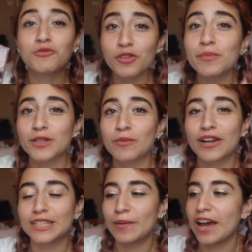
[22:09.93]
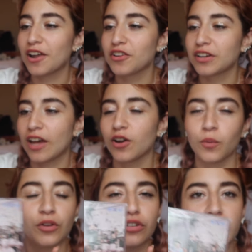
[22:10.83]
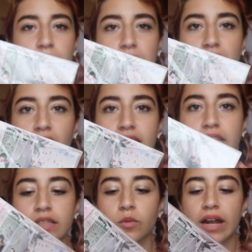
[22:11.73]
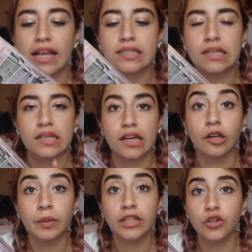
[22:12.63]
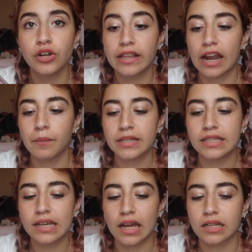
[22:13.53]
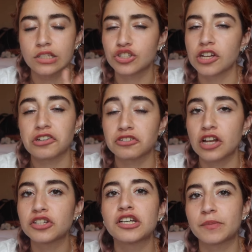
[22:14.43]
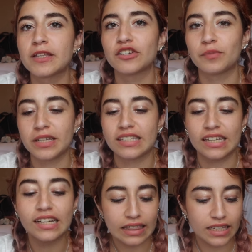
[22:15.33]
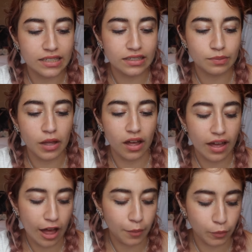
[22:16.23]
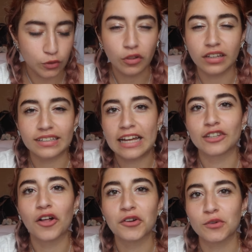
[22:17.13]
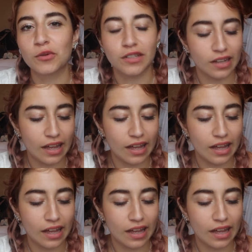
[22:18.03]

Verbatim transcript: was really persuaded to buy another Chaotic Wonderland because this one has the Yeonbin unit that I'm missing. And it's just such, such an expensive PC that this uh, album was only like $10. So I was like,